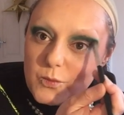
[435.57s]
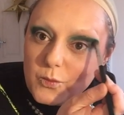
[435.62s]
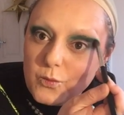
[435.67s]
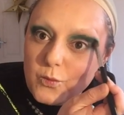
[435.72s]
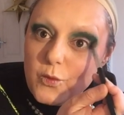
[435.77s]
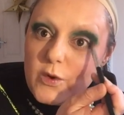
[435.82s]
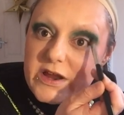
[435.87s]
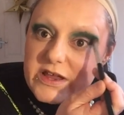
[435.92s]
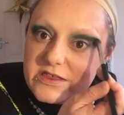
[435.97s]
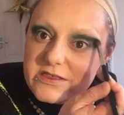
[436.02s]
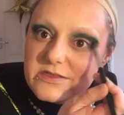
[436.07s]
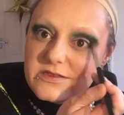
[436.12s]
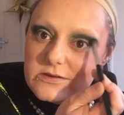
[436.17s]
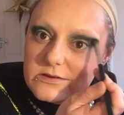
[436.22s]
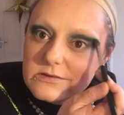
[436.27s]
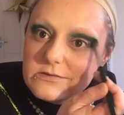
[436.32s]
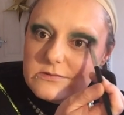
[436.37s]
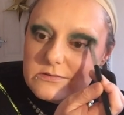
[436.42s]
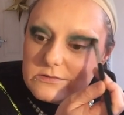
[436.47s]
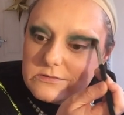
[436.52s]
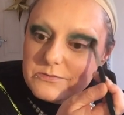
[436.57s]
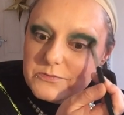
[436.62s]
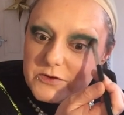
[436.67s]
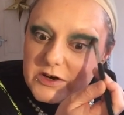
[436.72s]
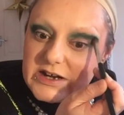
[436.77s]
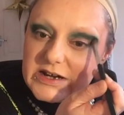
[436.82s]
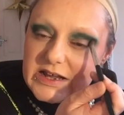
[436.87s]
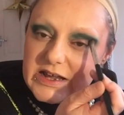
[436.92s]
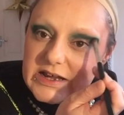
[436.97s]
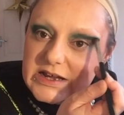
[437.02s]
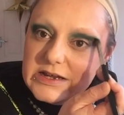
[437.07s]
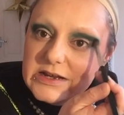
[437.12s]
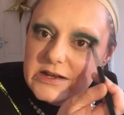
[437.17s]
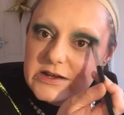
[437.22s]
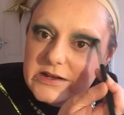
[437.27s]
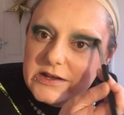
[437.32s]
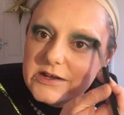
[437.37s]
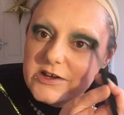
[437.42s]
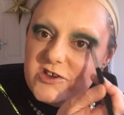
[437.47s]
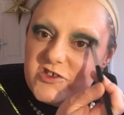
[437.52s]
with Britney.
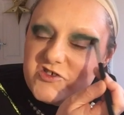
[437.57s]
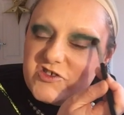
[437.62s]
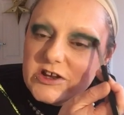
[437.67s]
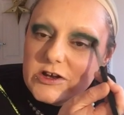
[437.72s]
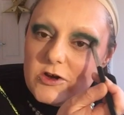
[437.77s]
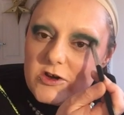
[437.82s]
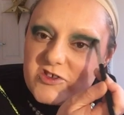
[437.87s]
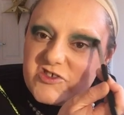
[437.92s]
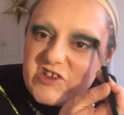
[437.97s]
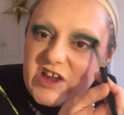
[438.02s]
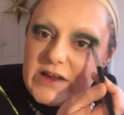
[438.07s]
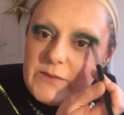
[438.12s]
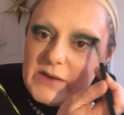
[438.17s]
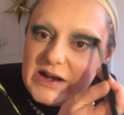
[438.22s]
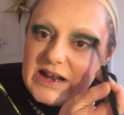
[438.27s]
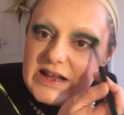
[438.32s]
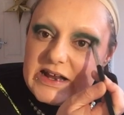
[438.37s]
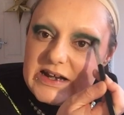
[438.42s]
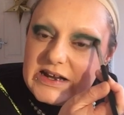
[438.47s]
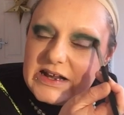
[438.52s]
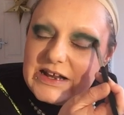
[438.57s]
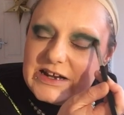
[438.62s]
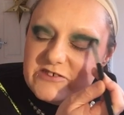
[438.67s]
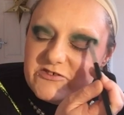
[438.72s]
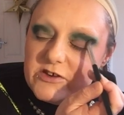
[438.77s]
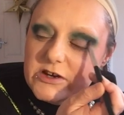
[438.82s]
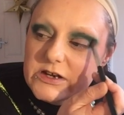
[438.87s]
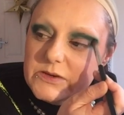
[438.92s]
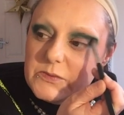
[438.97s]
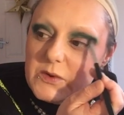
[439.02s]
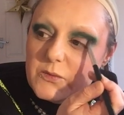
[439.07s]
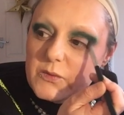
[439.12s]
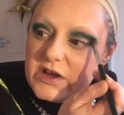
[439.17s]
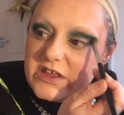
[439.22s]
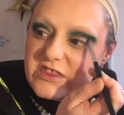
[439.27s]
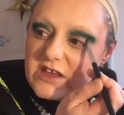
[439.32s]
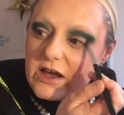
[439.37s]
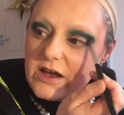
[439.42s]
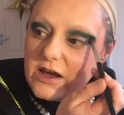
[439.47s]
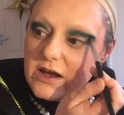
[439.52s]
She locked Jamie Lynn in a room
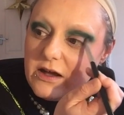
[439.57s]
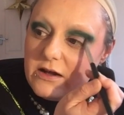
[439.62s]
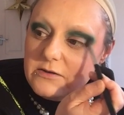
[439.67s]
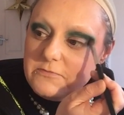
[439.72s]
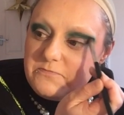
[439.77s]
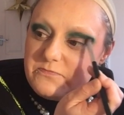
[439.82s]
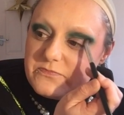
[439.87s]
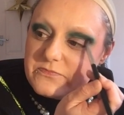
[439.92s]
with her